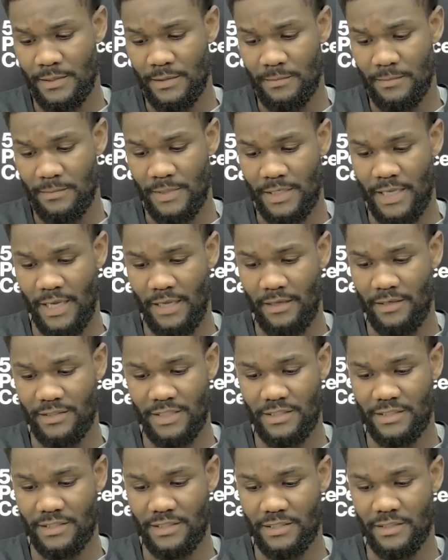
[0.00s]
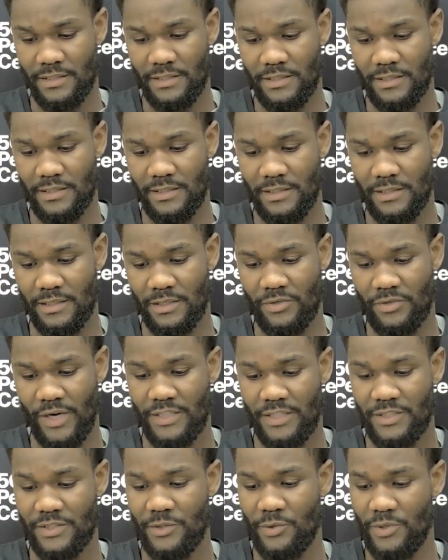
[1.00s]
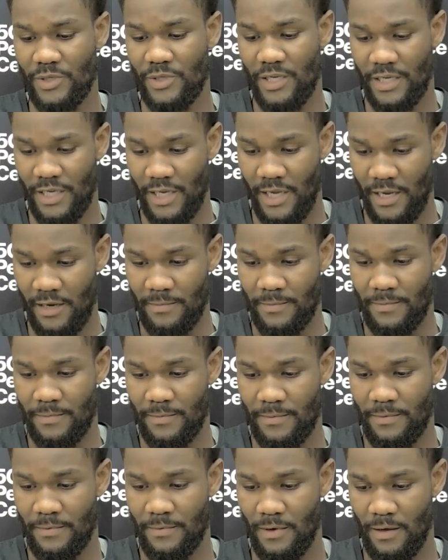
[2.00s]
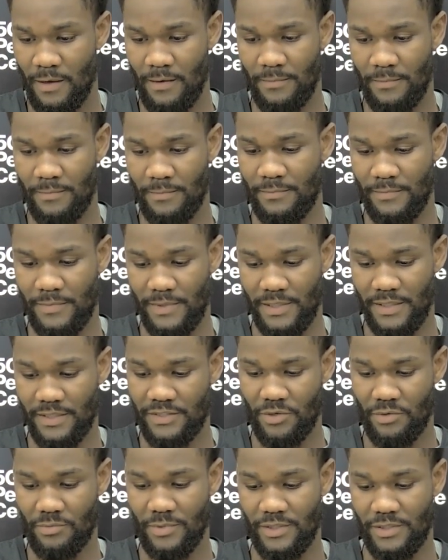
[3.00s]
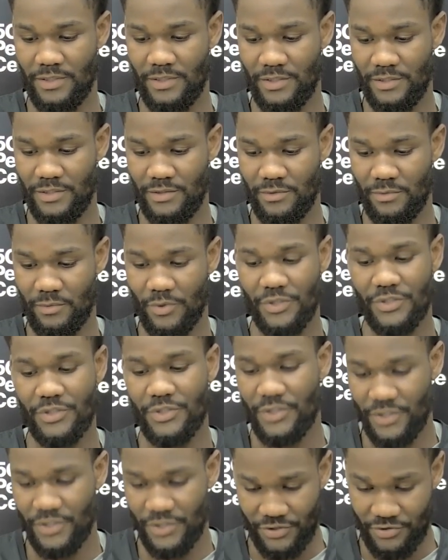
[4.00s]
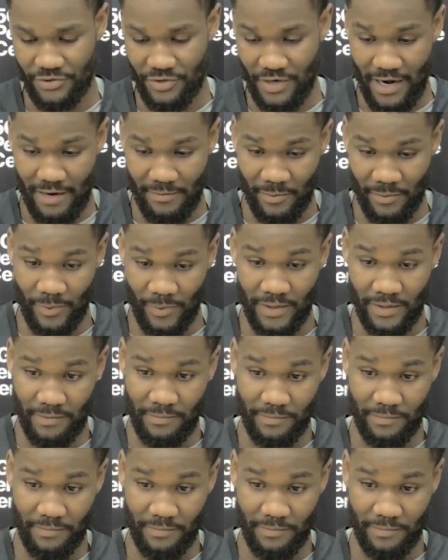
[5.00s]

Mikhail is just a great student of the game. It's so much words you can describe him with